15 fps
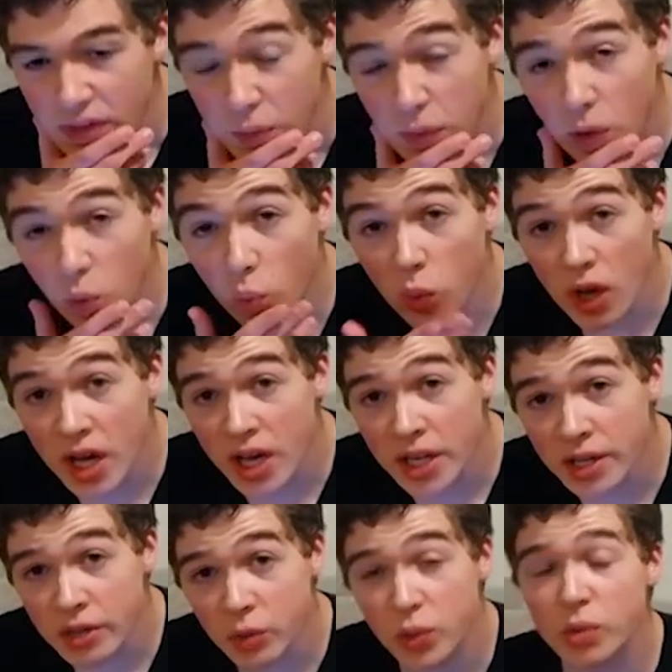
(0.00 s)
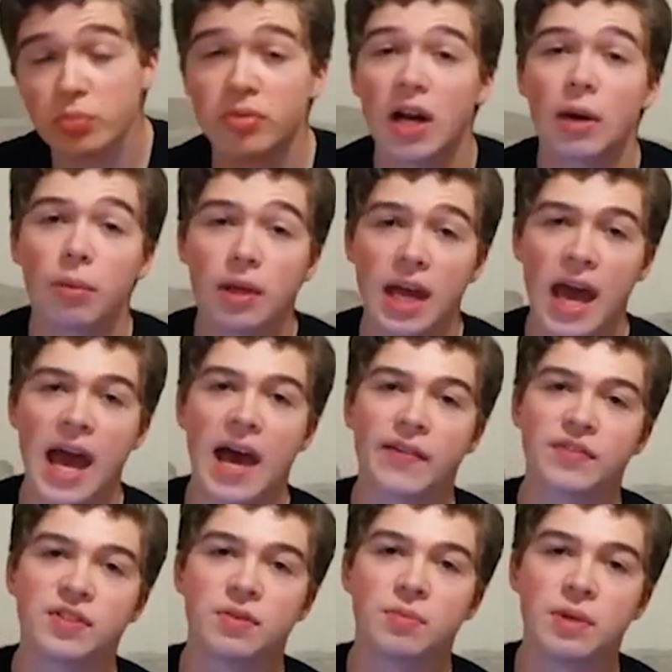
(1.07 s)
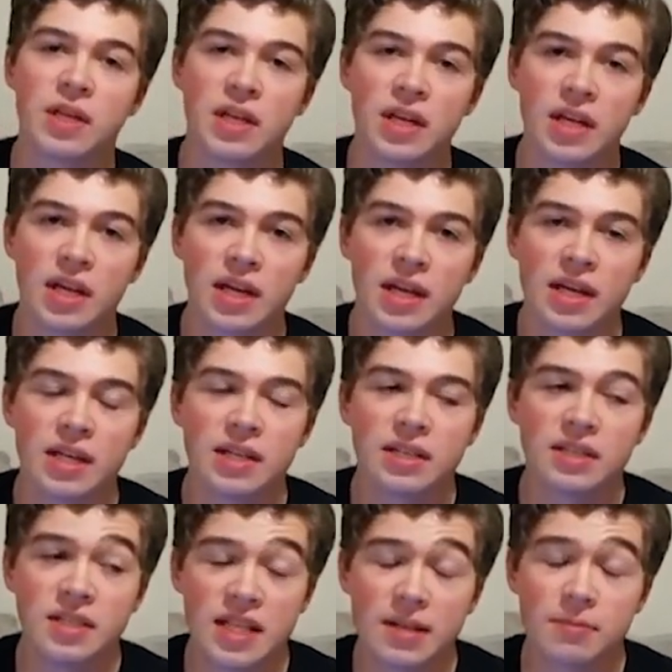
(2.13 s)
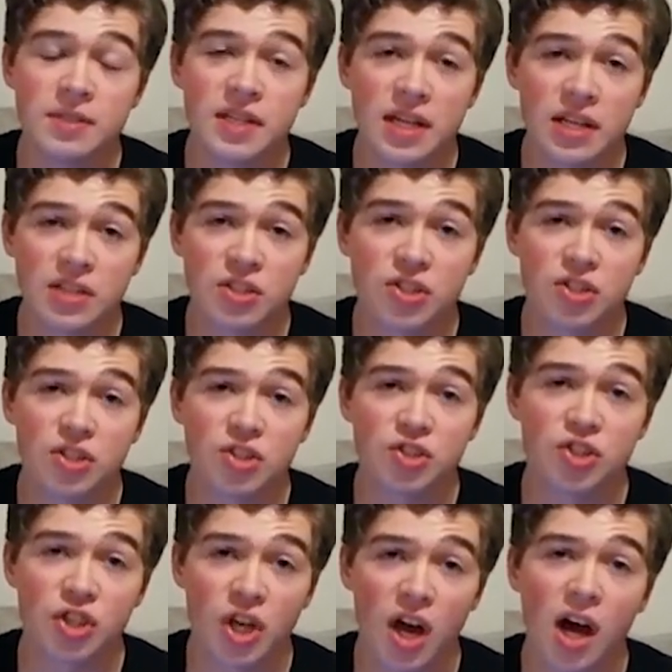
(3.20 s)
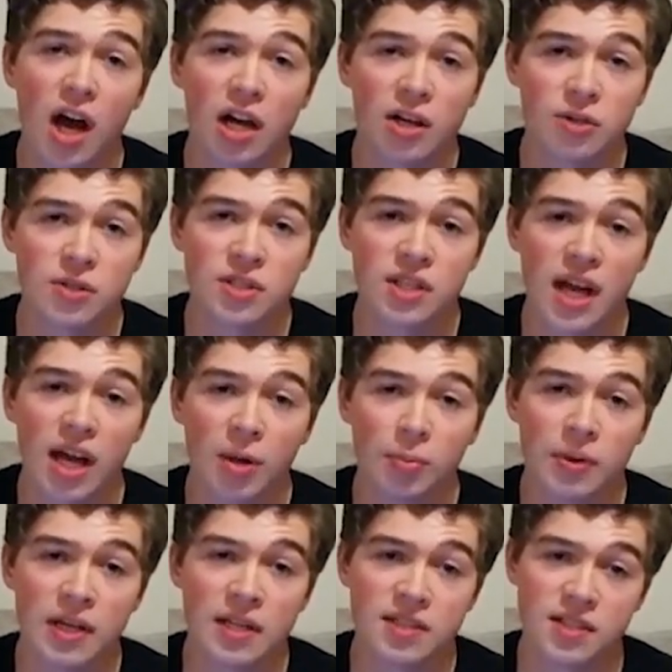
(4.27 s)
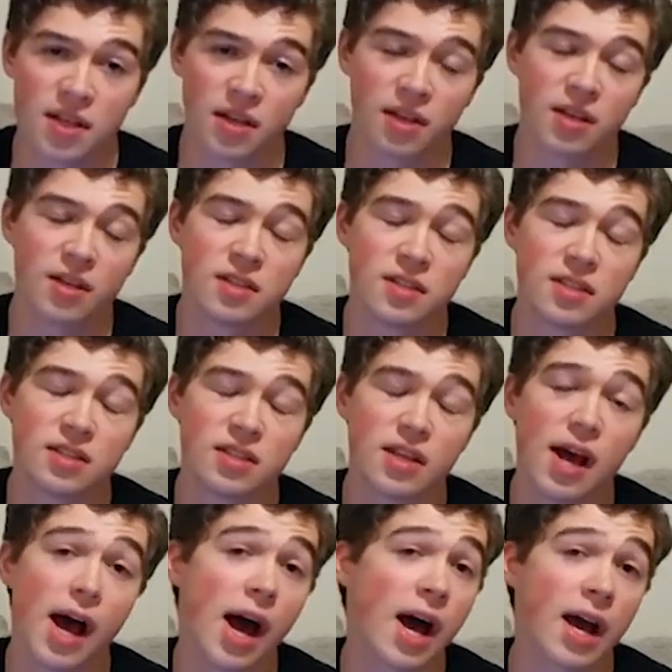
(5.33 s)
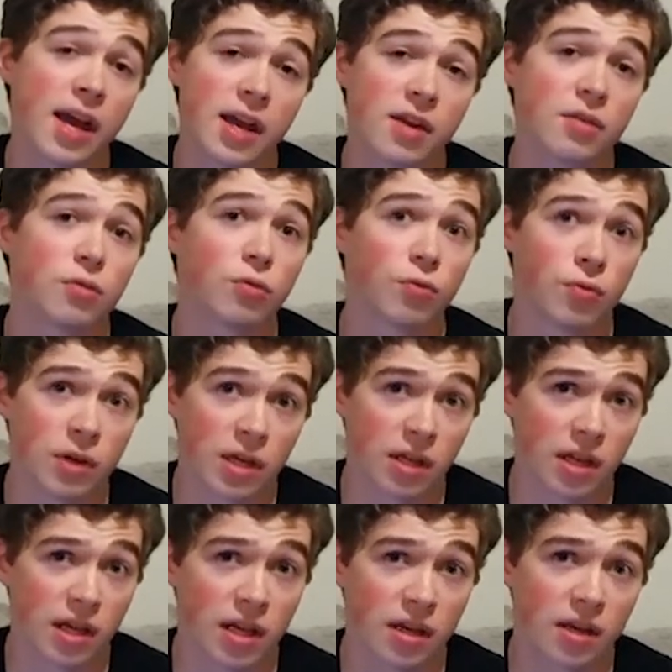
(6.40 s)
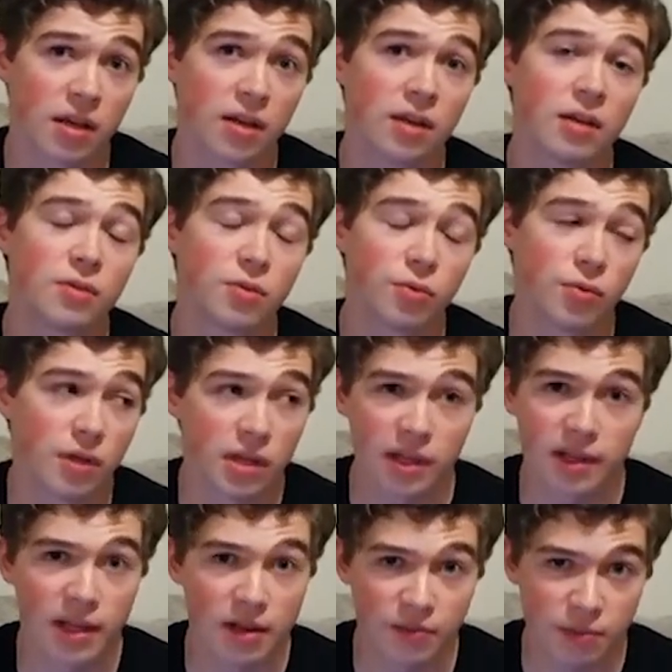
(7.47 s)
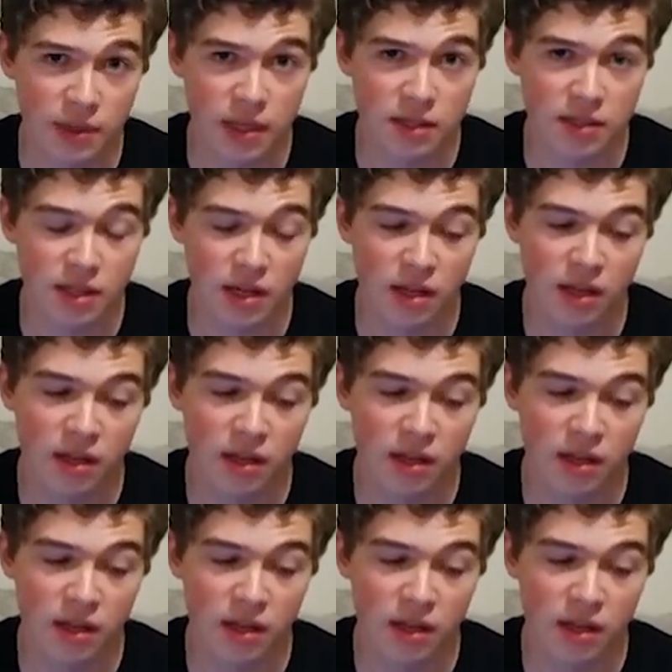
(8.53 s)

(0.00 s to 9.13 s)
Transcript: Well, 1 would probably have to be deep dish Chicago-style pizza, because I really, really love pizza.